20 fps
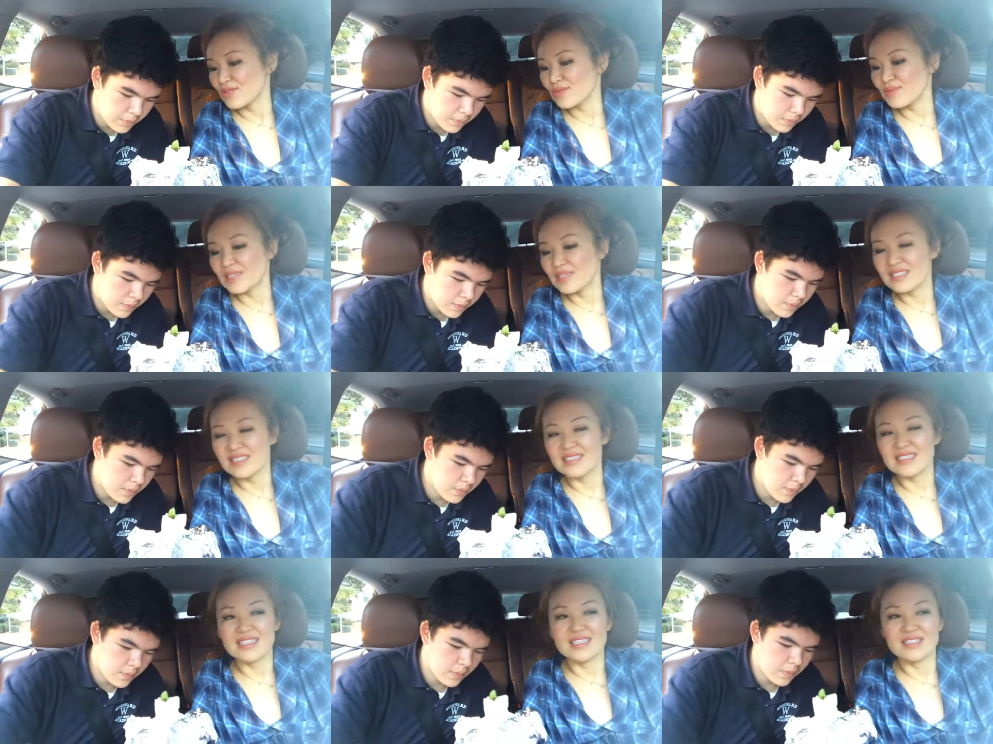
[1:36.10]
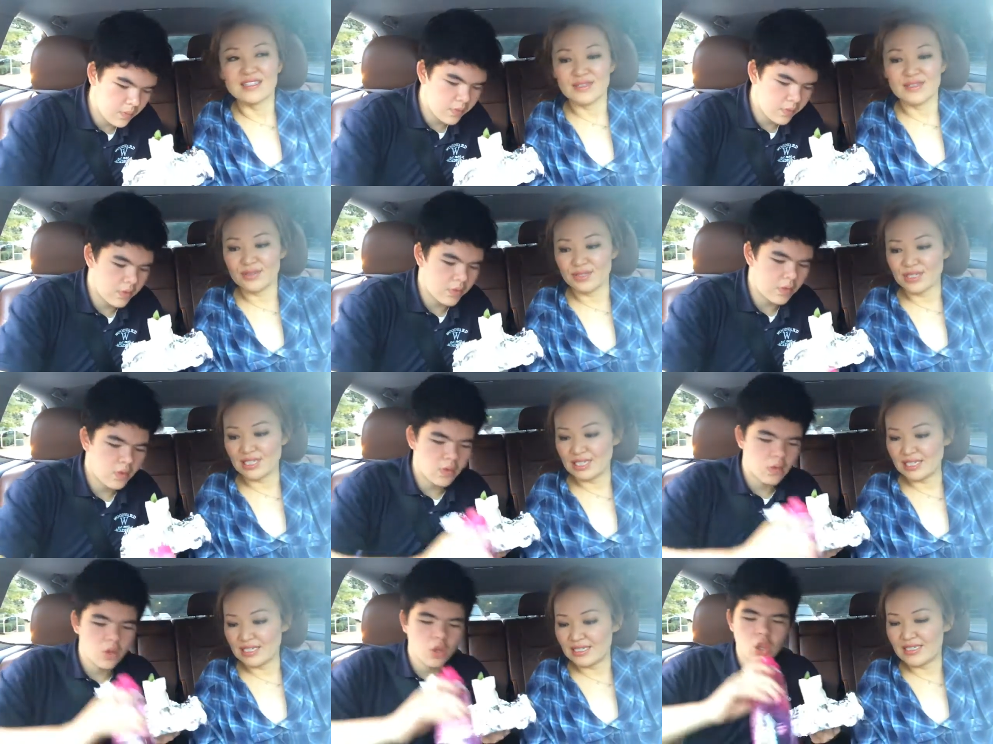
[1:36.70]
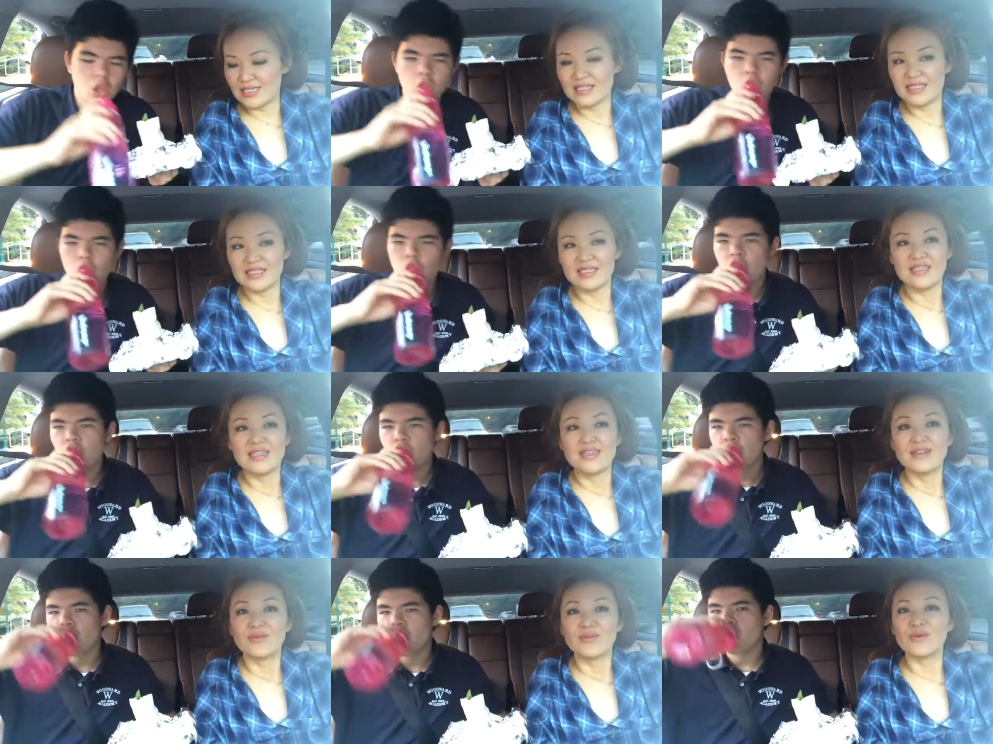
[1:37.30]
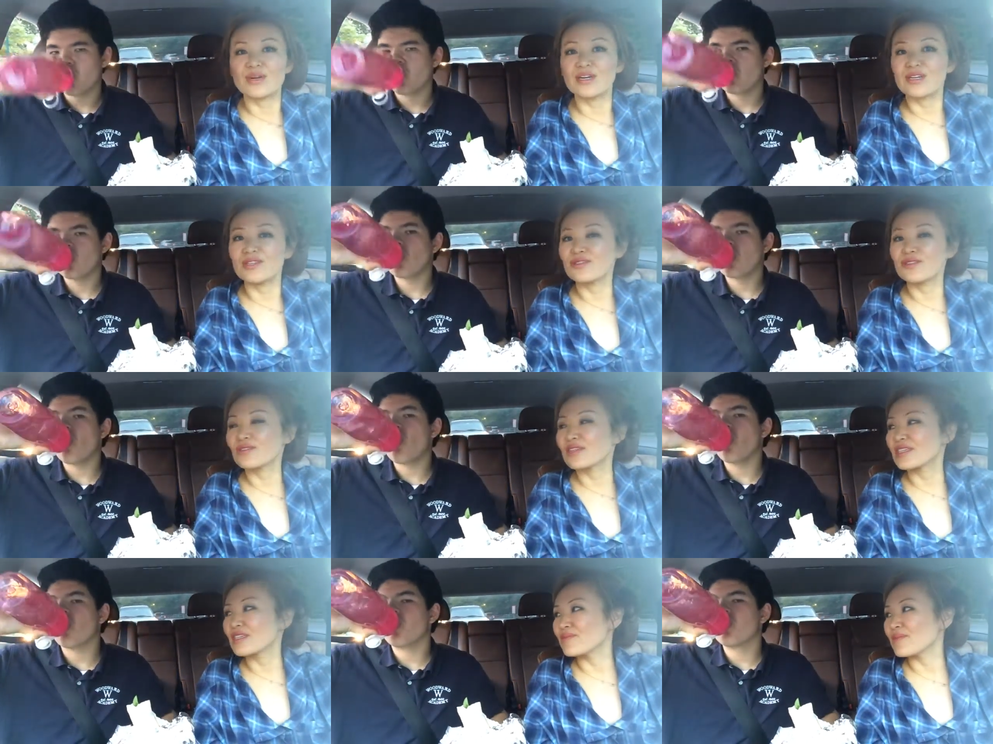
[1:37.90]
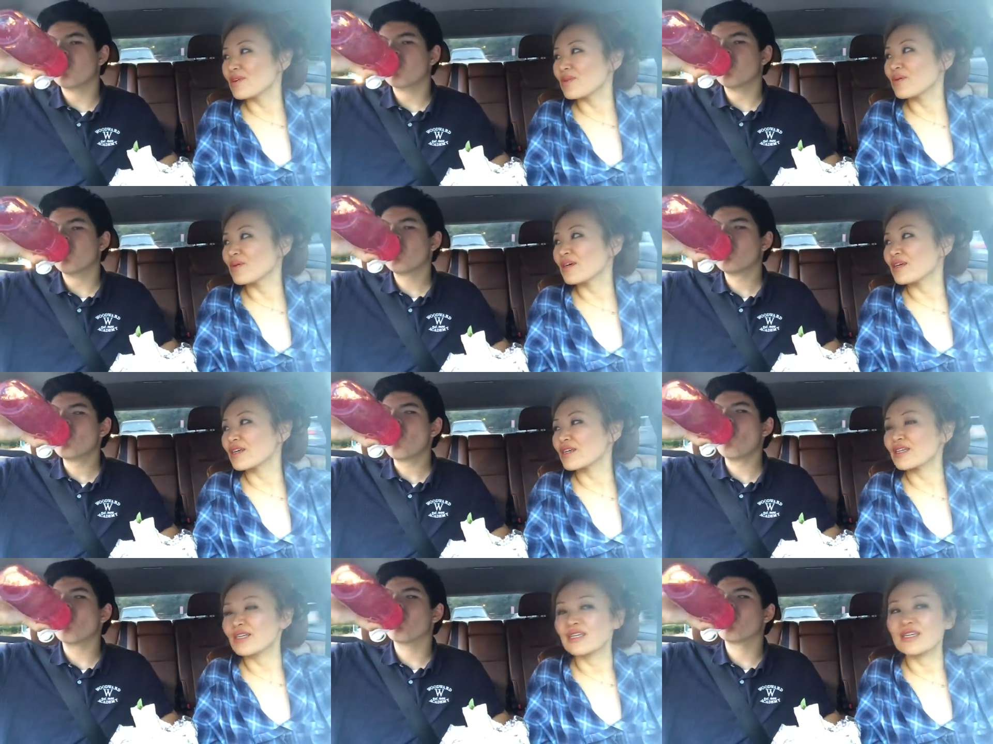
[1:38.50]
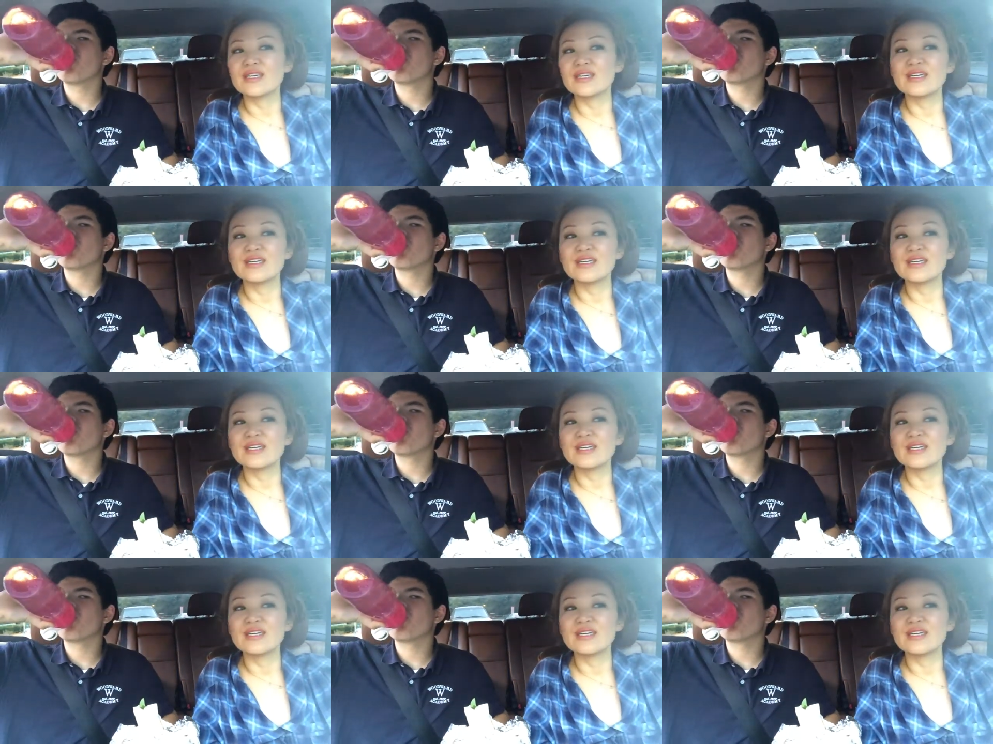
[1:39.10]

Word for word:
Speaker 1: what makes it taste so good. Why are you drinking my water?